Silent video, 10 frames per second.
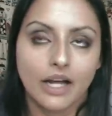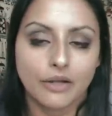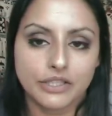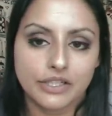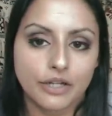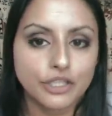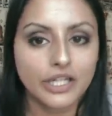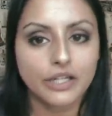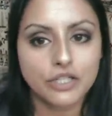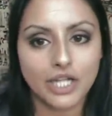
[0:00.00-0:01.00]
I was going to go,
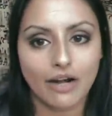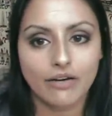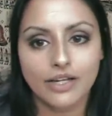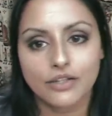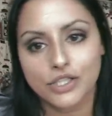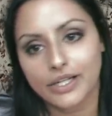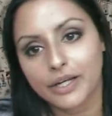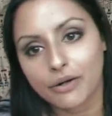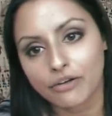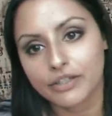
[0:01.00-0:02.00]
should I go cherry or should I
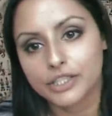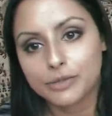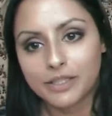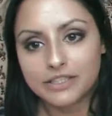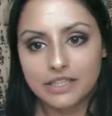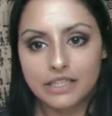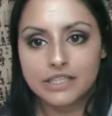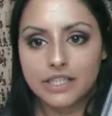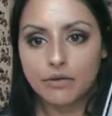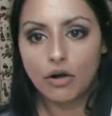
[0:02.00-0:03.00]
go orange? But I decided
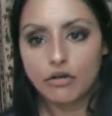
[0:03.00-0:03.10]
to go